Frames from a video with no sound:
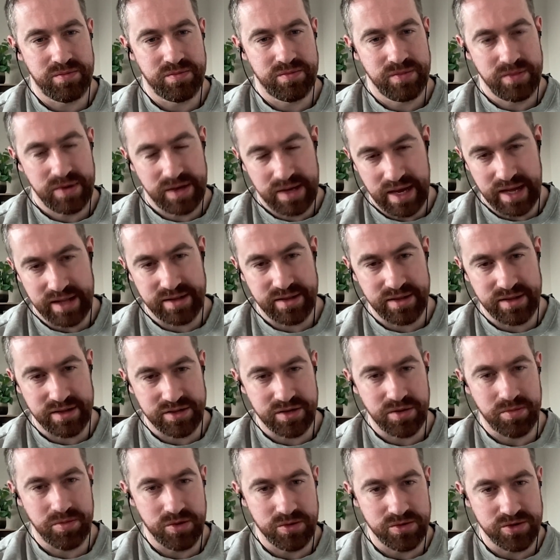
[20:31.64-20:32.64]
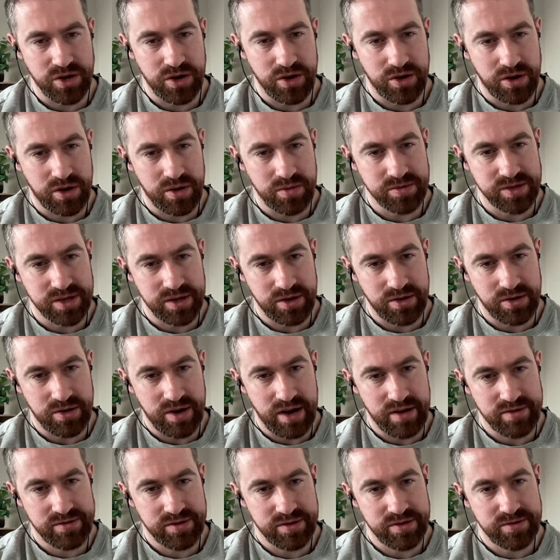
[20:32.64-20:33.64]
get to some of those outcomes that you're
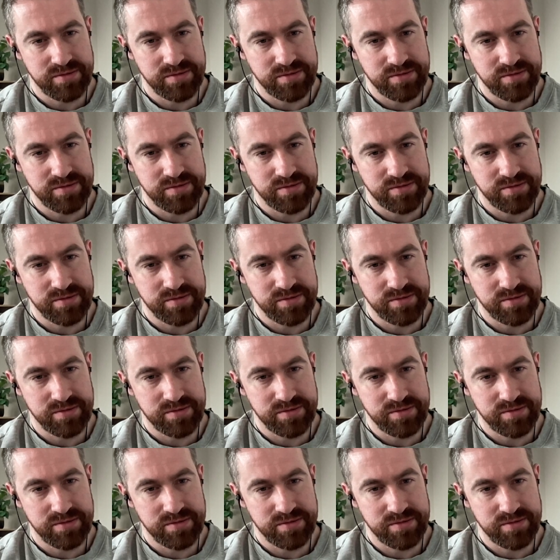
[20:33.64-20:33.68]
after?